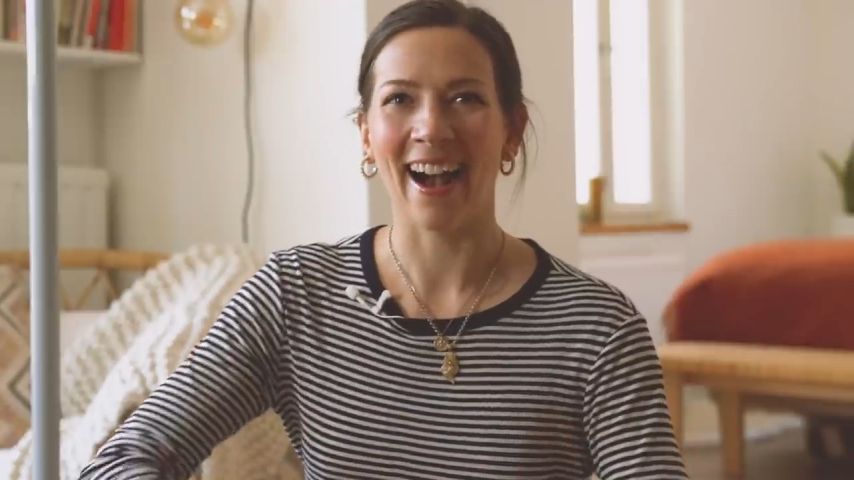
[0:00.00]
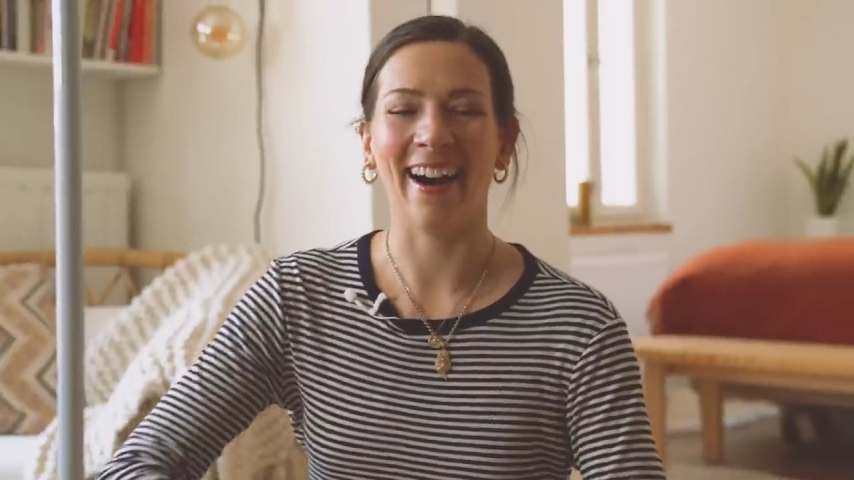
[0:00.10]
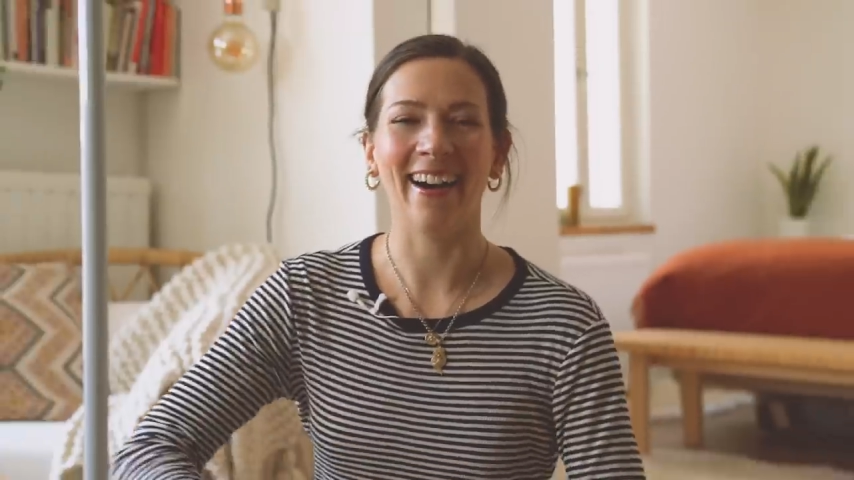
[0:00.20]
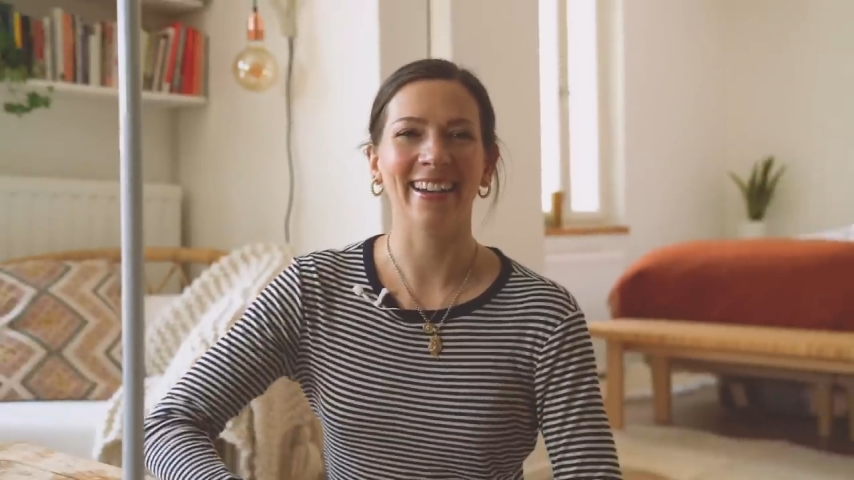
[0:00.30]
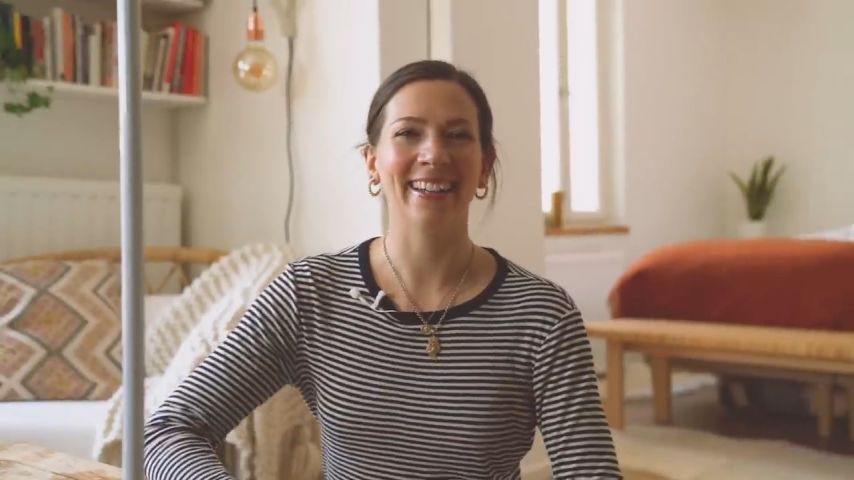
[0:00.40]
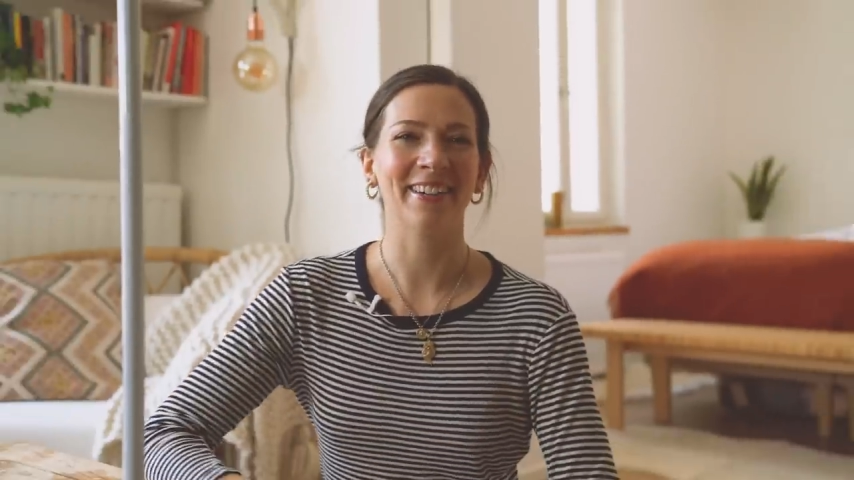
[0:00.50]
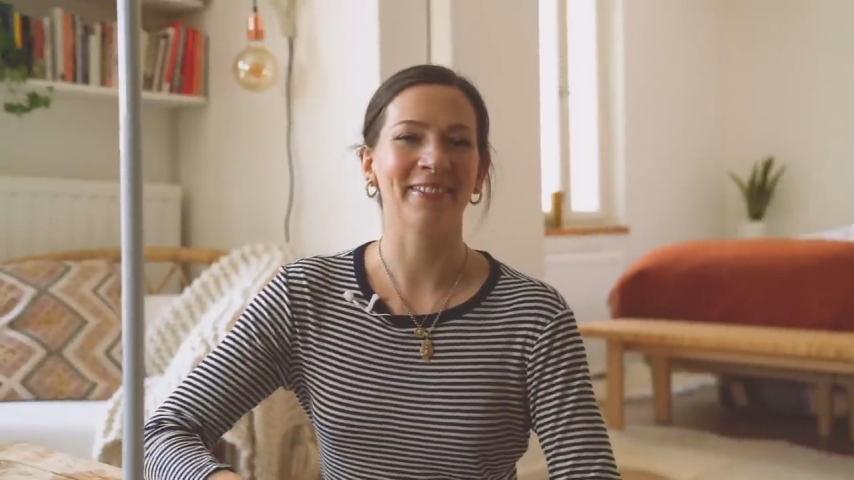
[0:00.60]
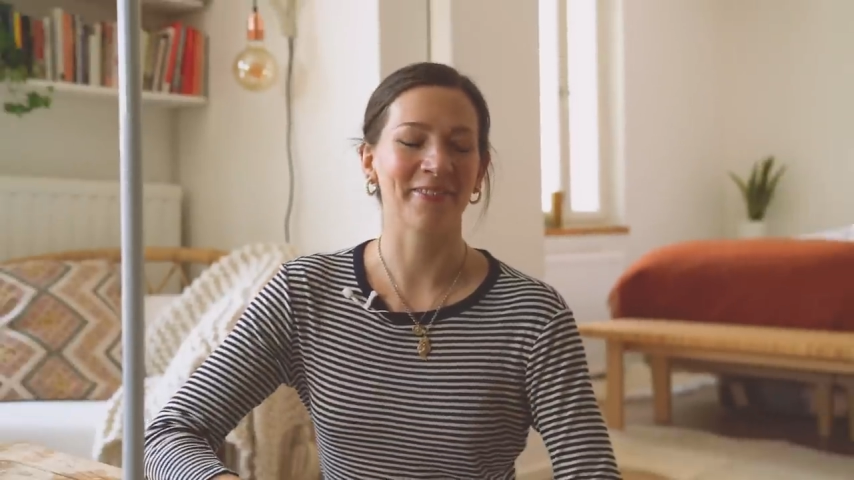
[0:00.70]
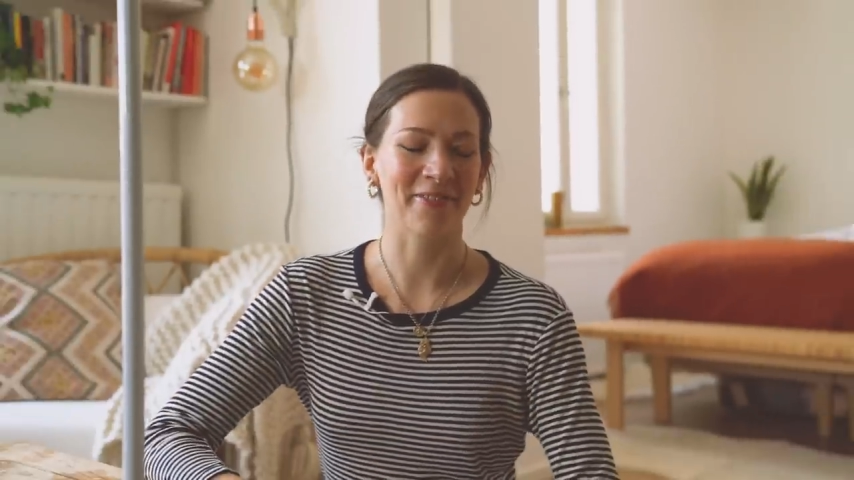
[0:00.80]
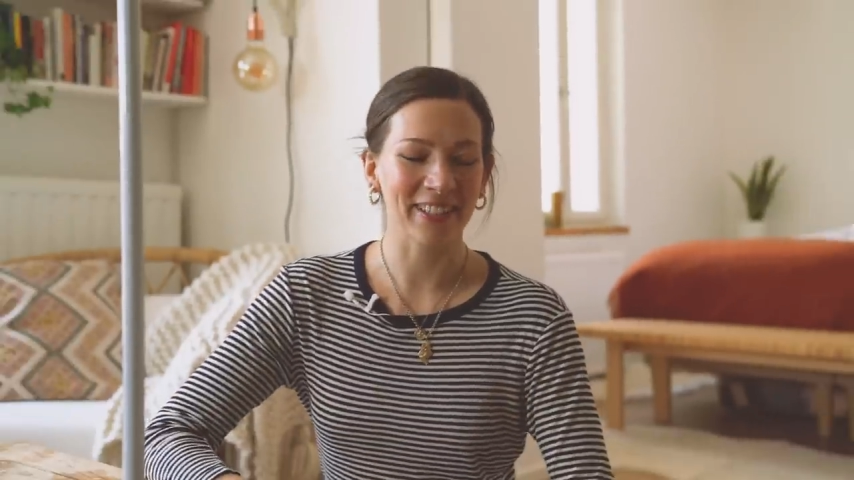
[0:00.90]
I
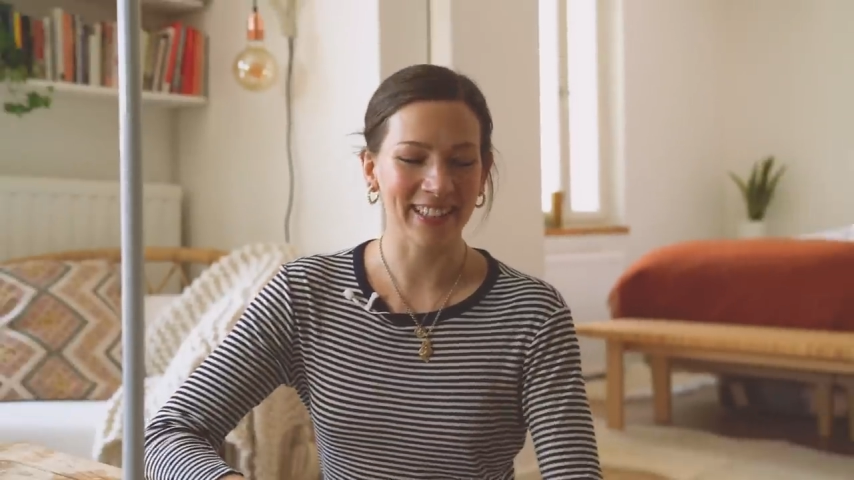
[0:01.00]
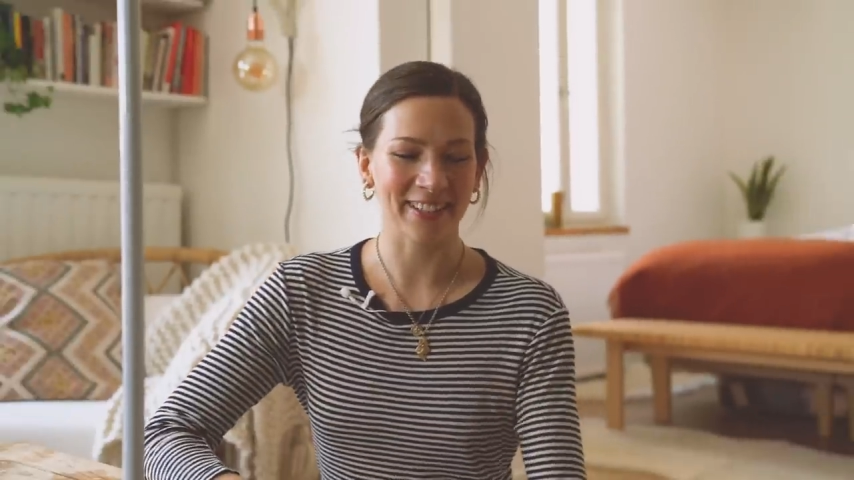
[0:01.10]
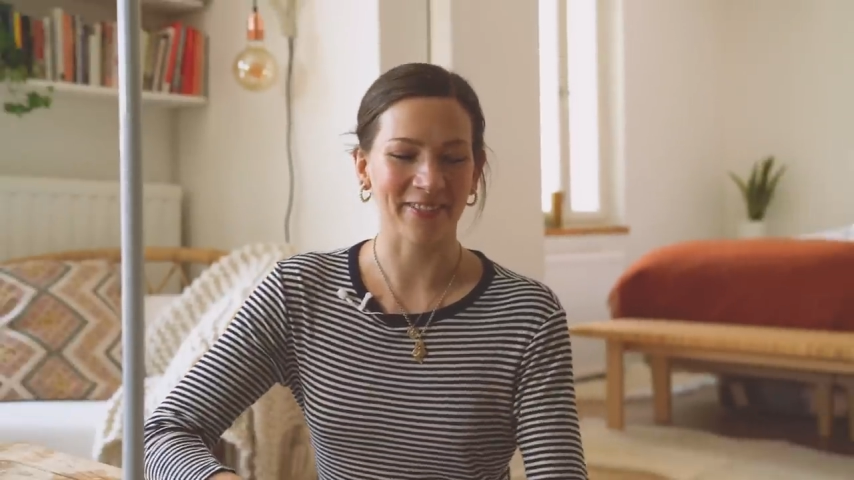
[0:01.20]
really,